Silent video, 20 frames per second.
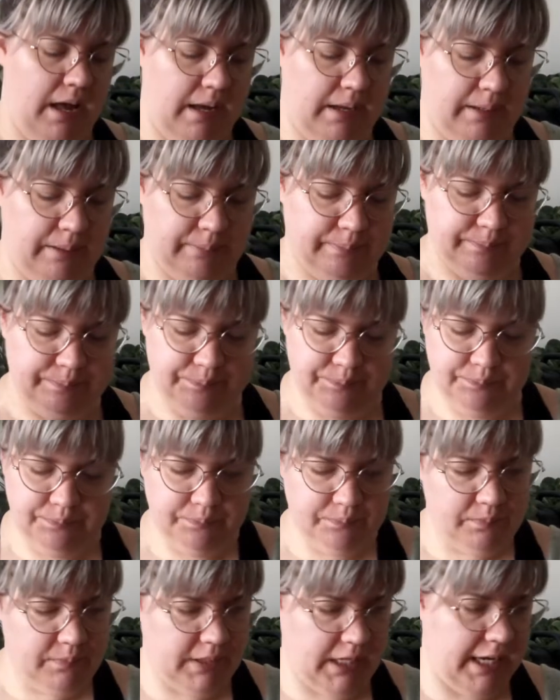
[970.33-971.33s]

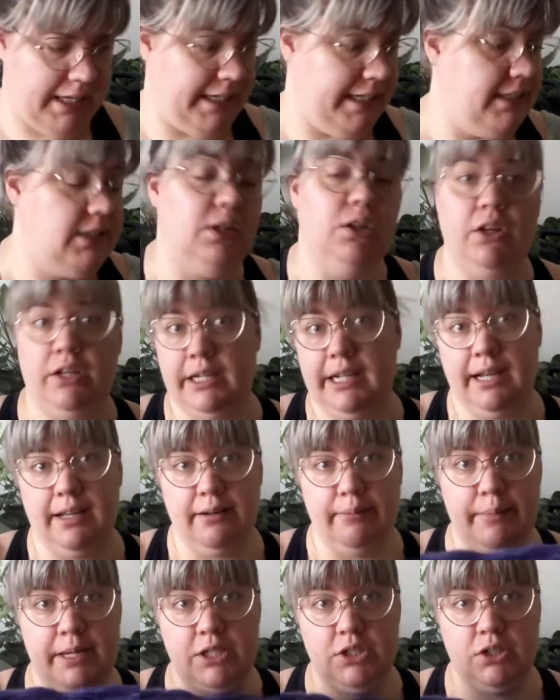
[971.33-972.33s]
I need to learn how
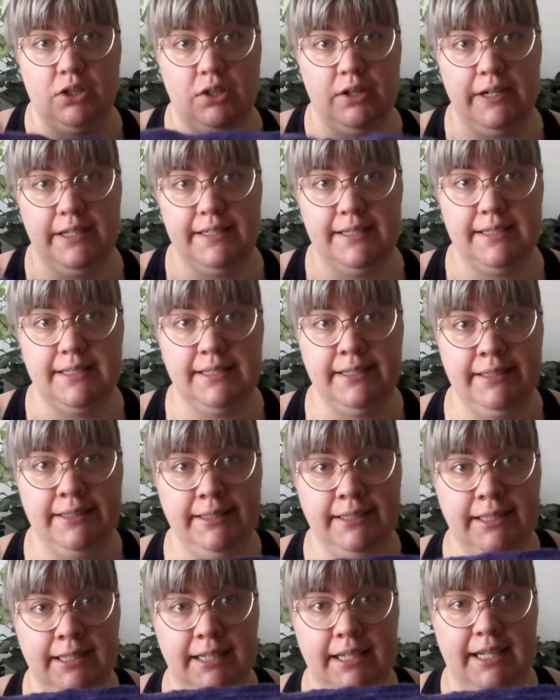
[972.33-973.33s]
to measure grist
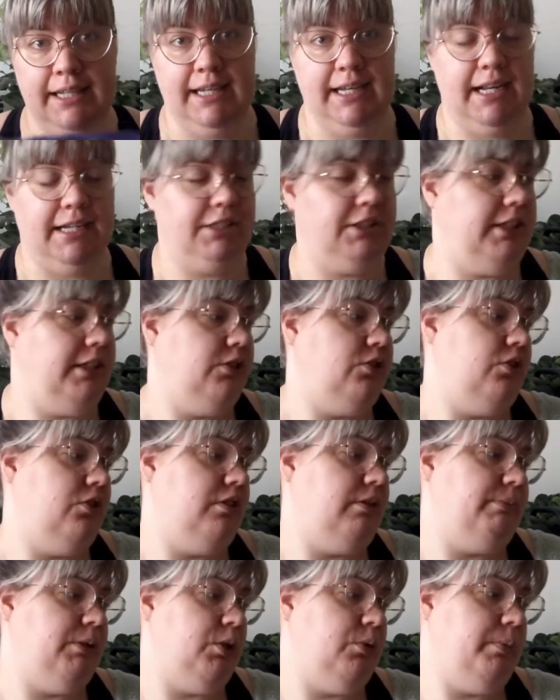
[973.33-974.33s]
and actually do
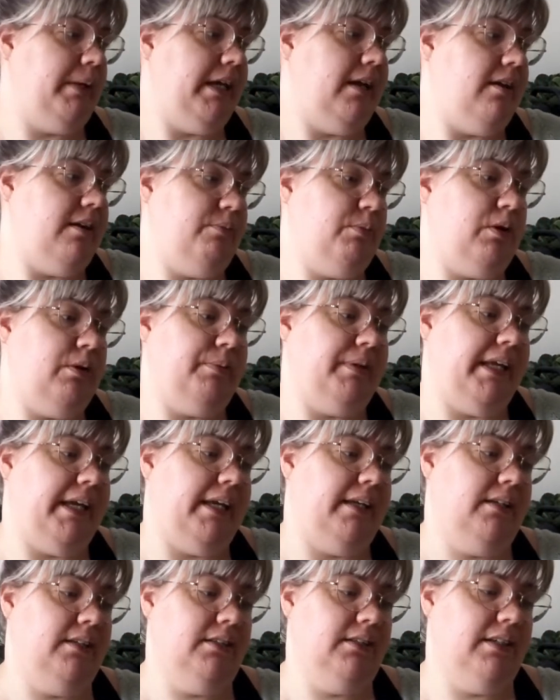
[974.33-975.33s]
WPI
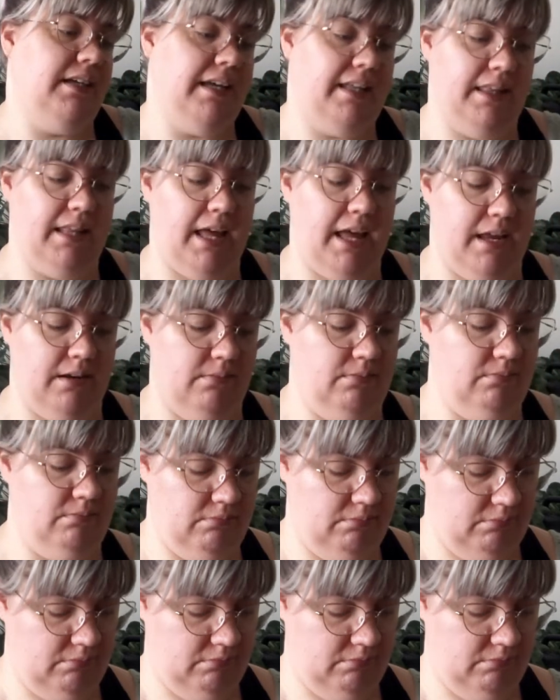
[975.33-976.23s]
properly, and then